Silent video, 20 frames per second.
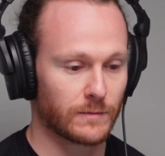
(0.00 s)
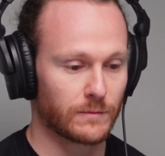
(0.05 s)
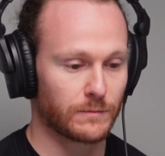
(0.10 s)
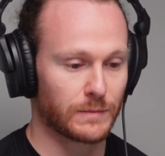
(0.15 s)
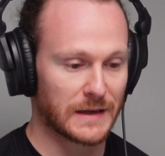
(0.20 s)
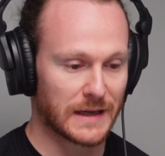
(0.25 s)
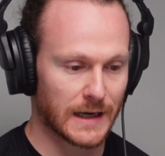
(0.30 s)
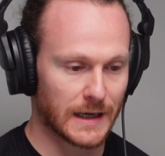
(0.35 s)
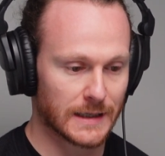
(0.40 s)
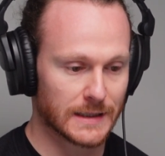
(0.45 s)

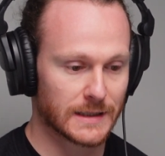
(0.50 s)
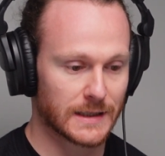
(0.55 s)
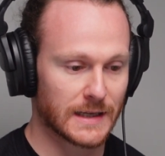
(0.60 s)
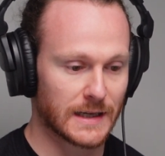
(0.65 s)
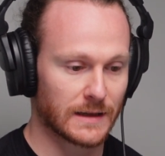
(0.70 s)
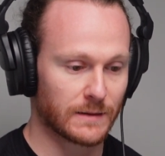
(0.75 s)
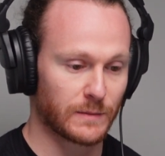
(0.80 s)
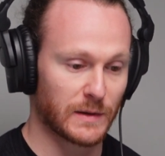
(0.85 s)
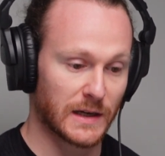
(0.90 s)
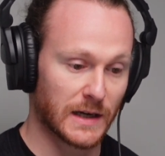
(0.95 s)
because
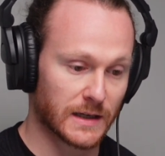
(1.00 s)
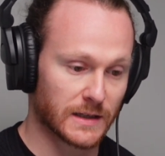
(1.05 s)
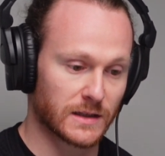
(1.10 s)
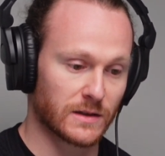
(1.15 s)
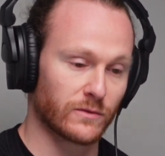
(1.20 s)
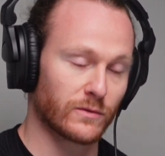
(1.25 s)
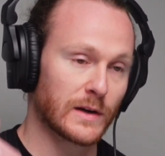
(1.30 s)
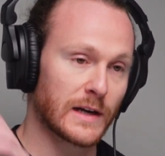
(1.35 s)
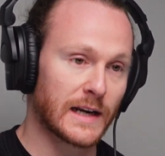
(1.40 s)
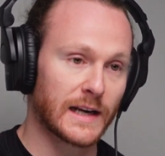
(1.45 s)

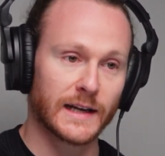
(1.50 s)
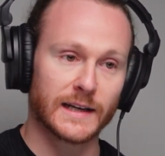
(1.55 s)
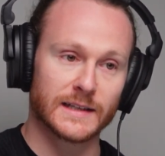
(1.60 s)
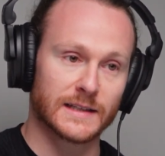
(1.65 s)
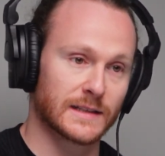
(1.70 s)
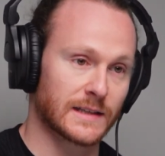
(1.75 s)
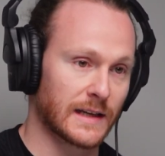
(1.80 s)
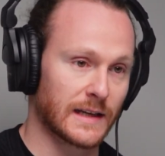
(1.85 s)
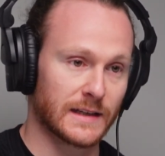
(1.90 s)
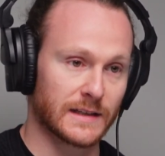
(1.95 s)
the reading
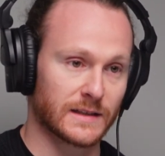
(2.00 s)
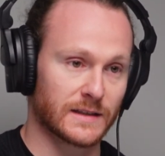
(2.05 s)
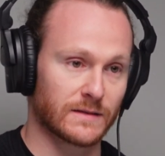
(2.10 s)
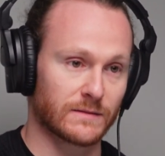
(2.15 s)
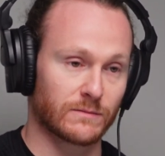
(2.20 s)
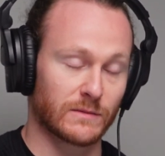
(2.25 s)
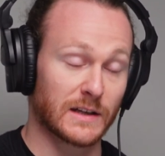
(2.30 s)
is